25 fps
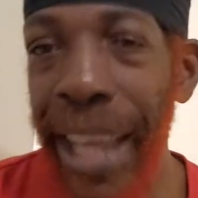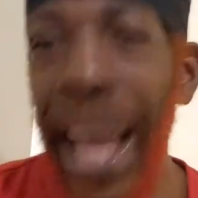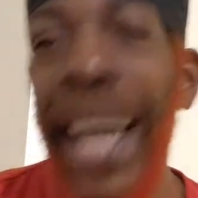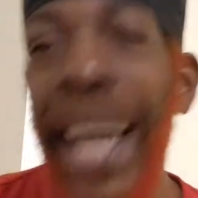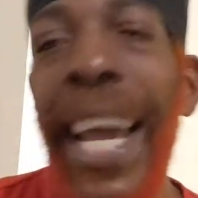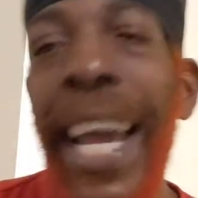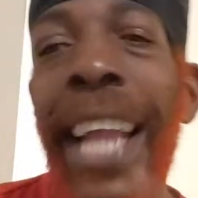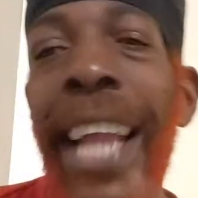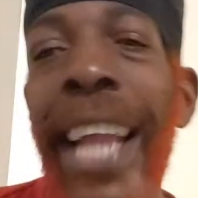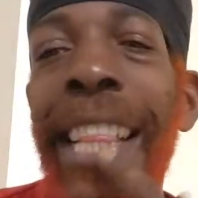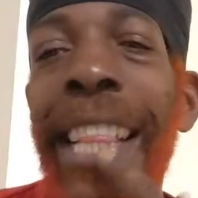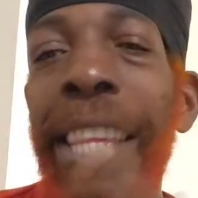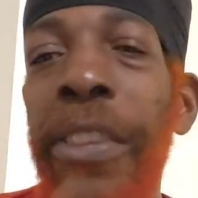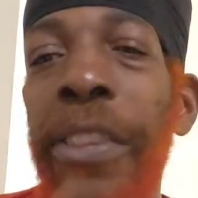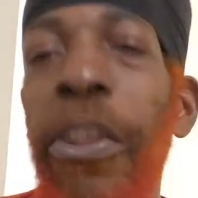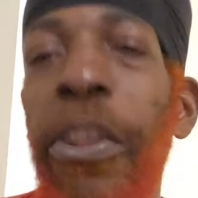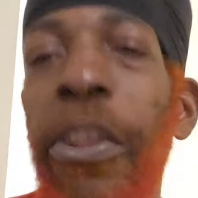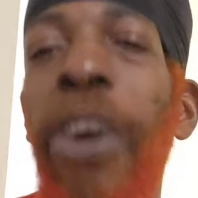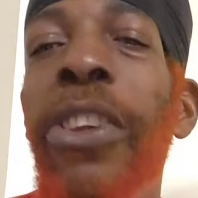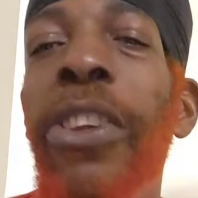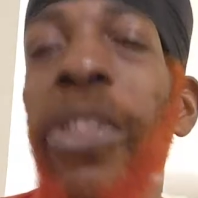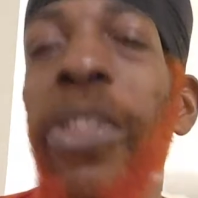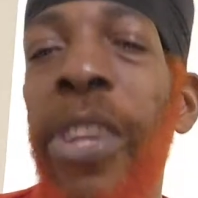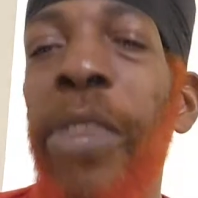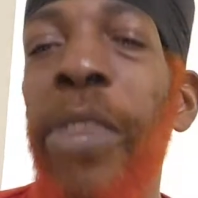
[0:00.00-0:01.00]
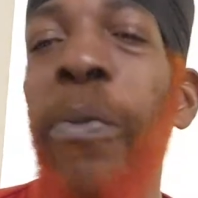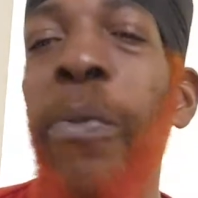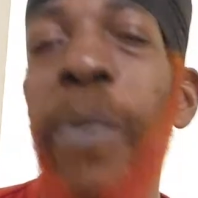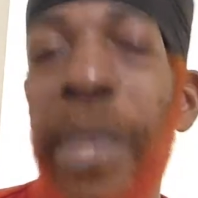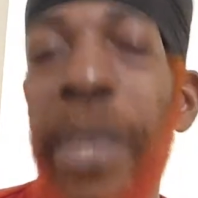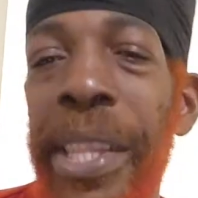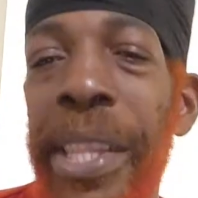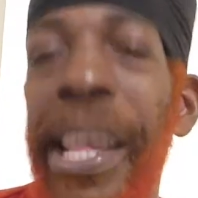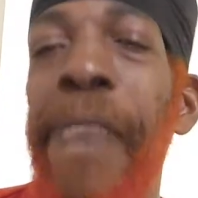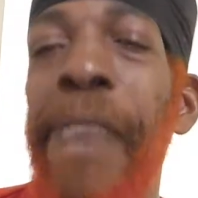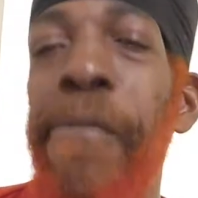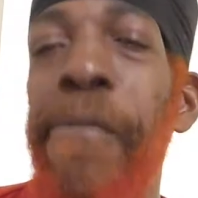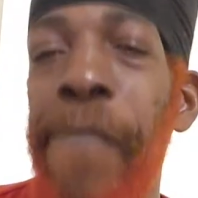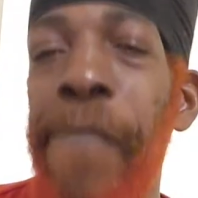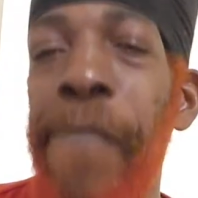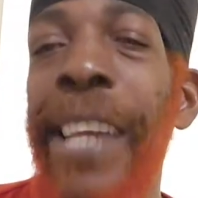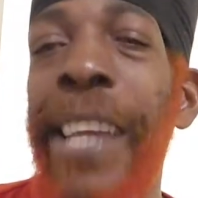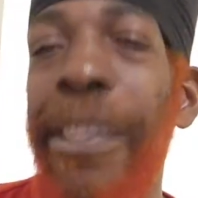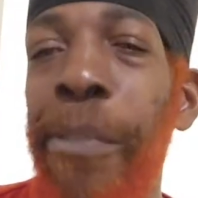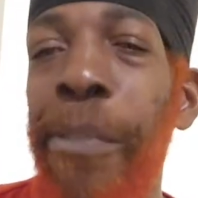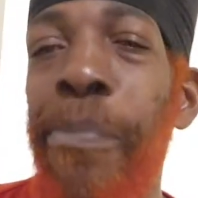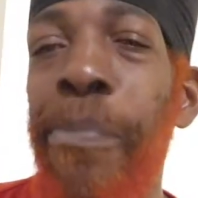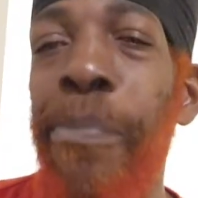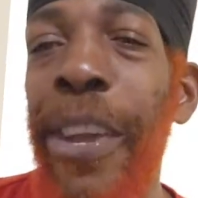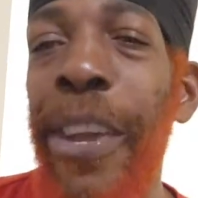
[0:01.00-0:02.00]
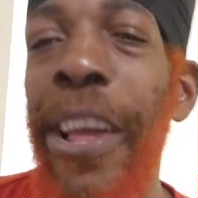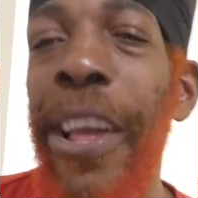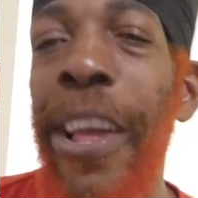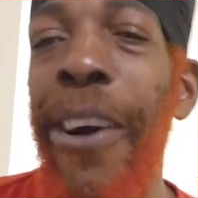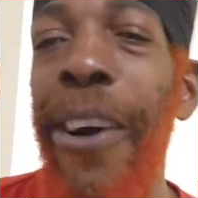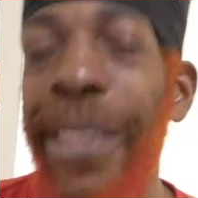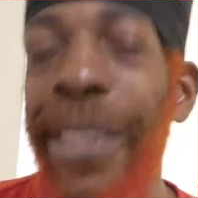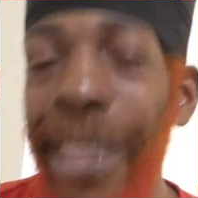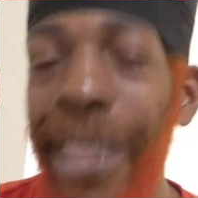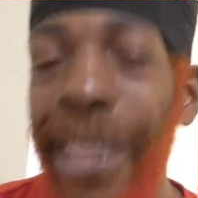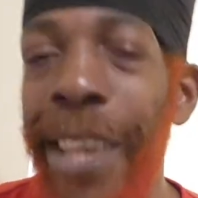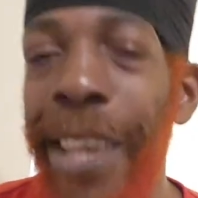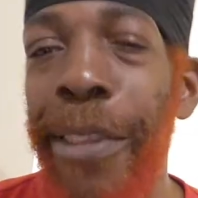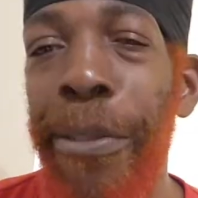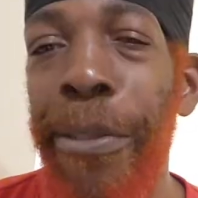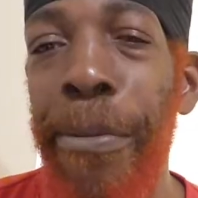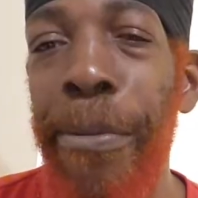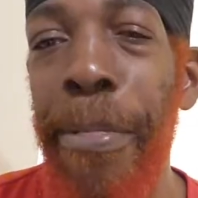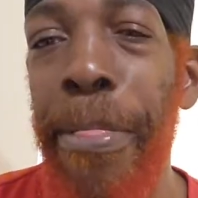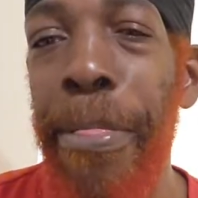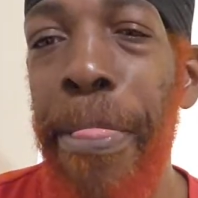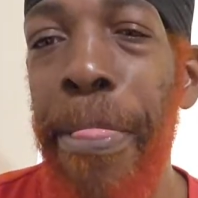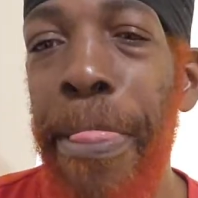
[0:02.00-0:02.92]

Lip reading: I got a little stomp. Certain words I fight to pronounce, yes.